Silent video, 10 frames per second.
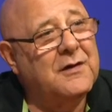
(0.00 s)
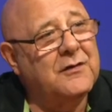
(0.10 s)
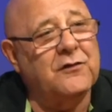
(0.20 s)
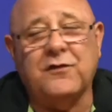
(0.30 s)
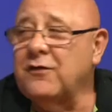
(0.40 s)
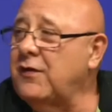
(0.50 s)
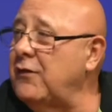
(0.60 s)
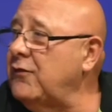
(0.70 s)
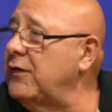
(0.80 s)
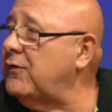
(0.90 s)
The
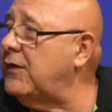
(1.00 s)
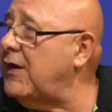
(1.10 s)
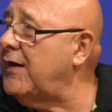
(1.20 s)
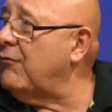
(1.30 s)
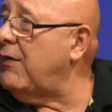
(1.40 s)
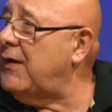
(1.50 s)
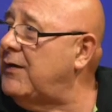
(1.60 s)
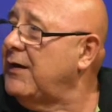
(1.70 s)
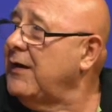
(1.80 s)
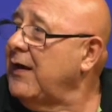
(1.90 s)
statistics that I
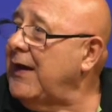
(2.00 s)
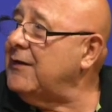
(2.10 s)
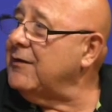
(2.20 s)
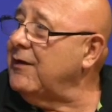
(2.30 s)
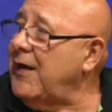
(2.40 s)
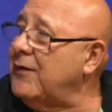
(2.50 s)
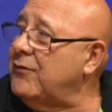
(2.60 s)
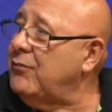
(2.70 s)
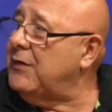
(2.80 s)
read at the last,